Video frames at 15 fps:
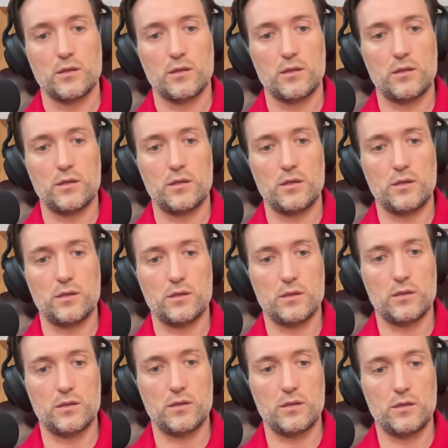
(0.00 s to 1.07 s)
the
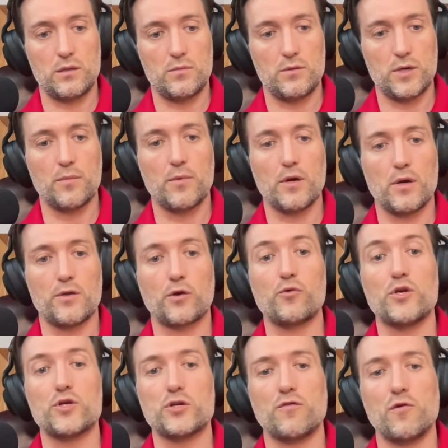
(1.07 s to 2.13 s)
the uh, uh the
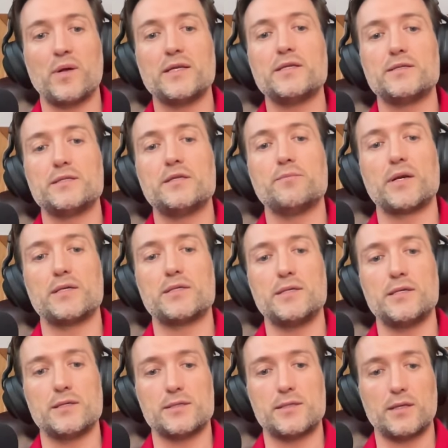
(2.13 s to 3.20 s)
creation of a
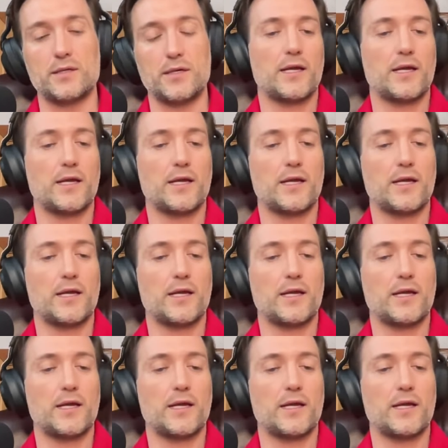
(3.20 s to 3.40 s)
Palestinian state.